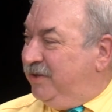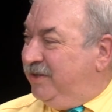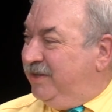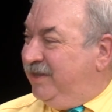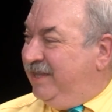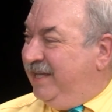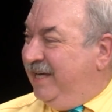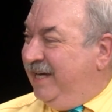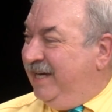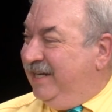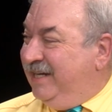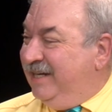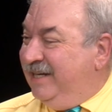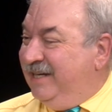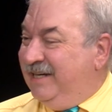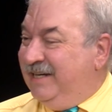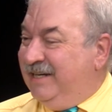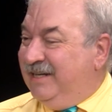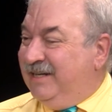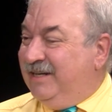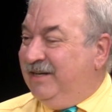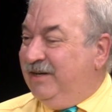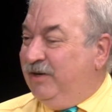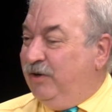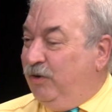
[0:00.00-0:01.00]
that
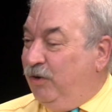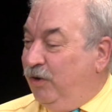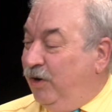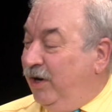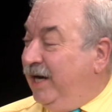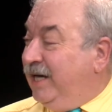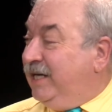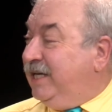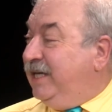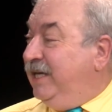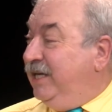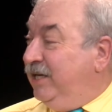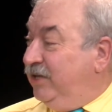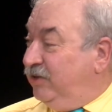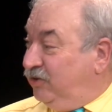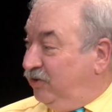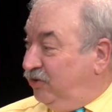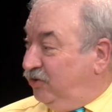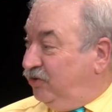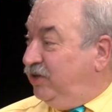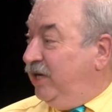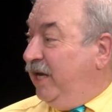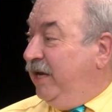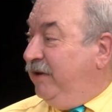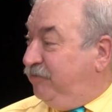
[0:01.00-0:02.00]
hockey is
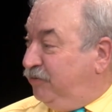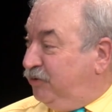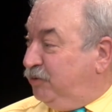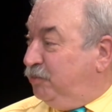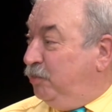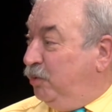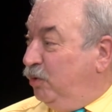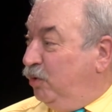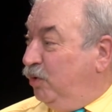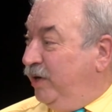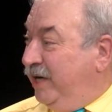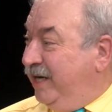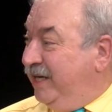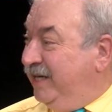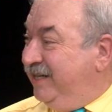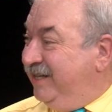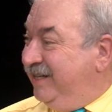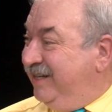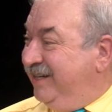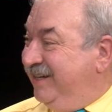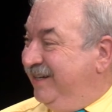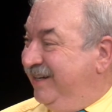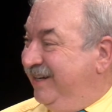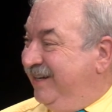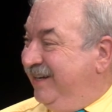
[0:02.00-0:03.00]
a safe sport,
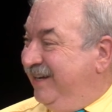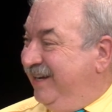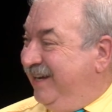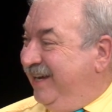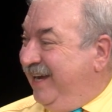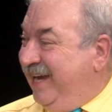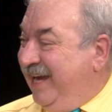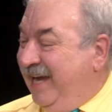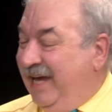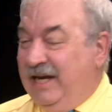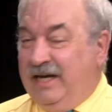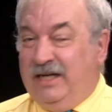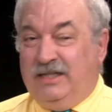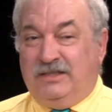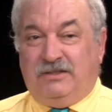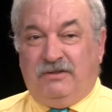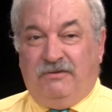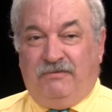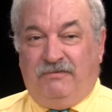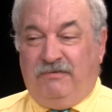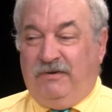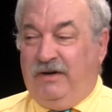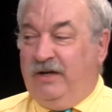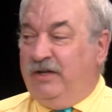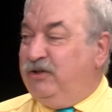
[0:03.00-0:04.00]
and it's
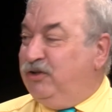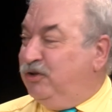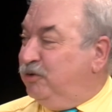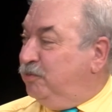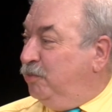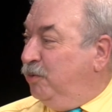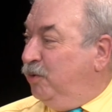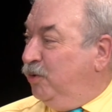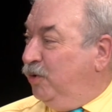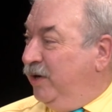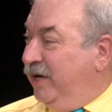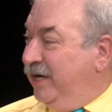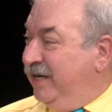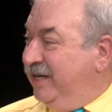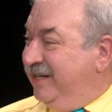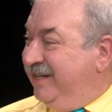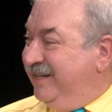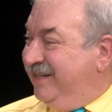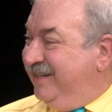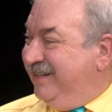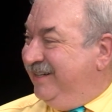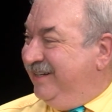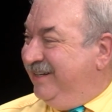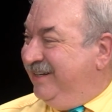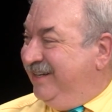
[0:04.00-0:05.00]
a fun sport,
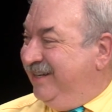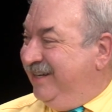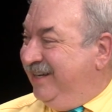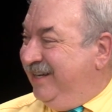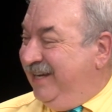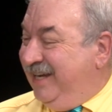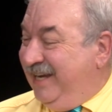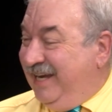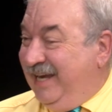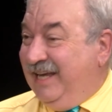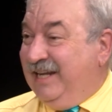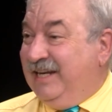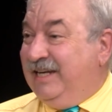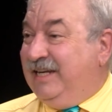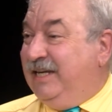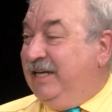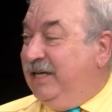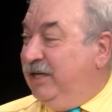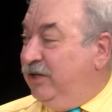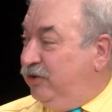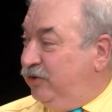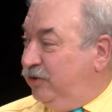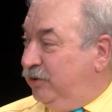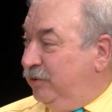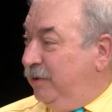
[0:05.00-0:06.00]
and
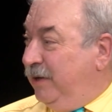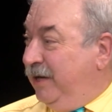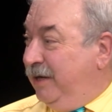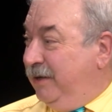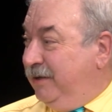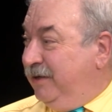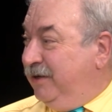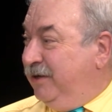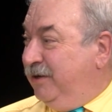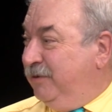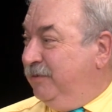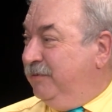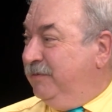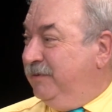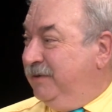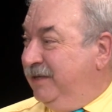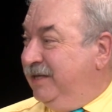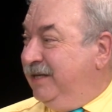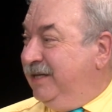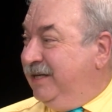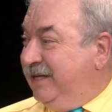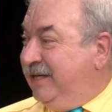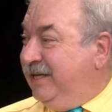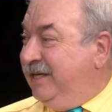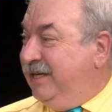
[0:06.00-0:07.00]
kids should,
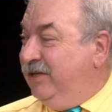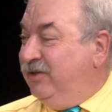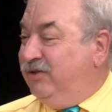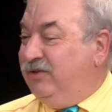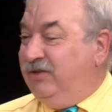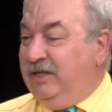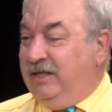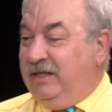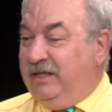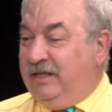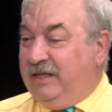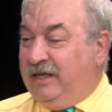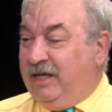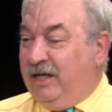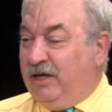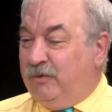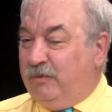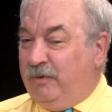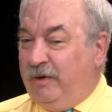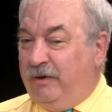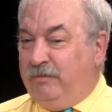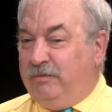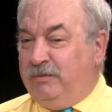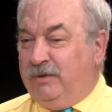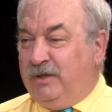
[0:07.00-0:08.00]
kids need to get
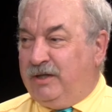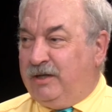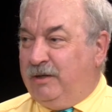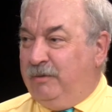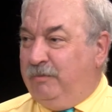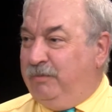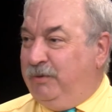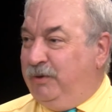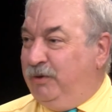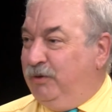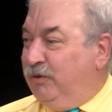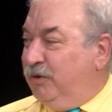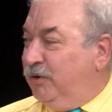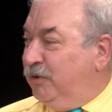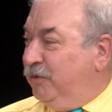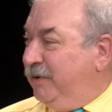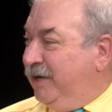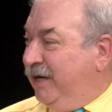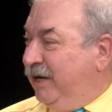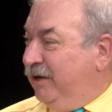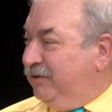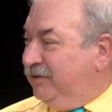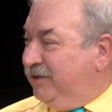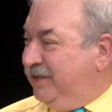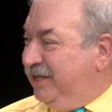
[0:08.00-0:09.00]
away from the computer
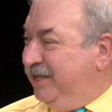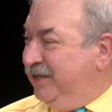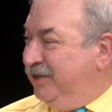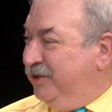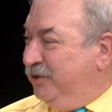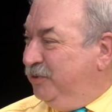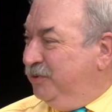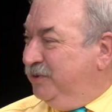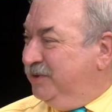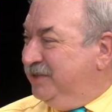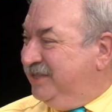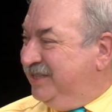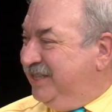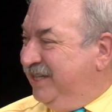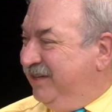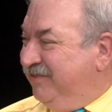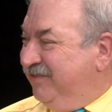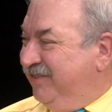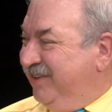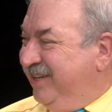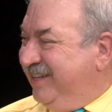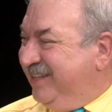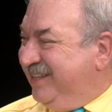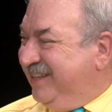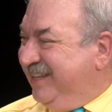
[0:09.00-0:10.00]
and out there doing
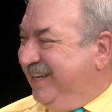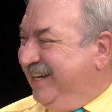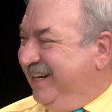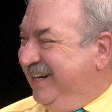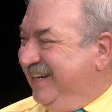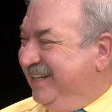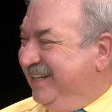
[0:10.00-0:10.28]
stuff like that.